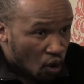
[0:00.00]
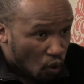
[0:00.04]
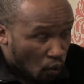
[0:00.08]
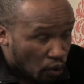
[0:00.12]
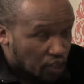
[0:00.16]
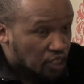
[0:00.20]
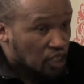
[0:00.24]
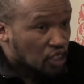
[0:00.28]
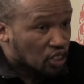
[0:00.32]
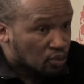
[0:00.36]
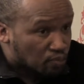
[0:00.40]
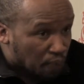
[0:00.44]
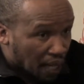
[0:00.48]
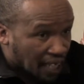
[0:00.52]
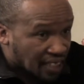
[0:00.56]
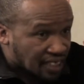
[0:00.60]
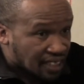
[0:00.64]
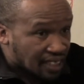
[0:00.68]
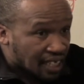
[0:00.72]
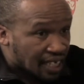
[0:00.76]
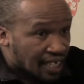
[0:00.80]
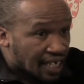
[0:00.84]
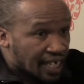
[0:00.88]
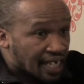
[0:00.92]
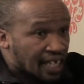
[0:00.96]
which is
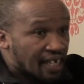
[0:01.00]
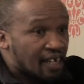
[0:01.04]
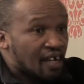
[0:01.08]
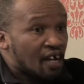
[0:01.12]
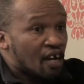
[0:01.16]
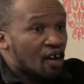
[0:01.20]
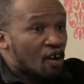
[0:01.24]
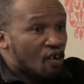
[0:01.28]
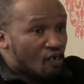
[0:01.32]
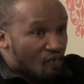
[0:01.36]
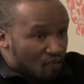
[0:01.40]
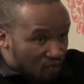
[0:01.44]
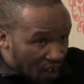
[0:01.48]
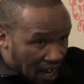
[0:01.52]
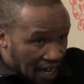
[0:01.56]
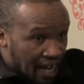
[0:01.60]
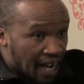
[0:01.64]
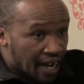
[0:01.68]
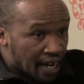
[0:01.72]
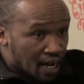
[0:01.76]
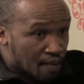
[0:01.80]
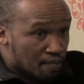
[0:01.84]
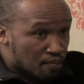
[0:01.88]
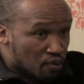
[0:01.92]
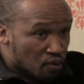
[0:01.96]
basically
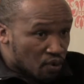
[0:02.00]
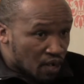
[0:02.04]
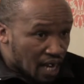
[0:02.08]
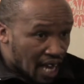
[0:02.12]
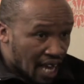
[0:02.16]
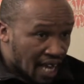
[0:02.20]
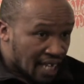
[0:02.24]
vulnerable,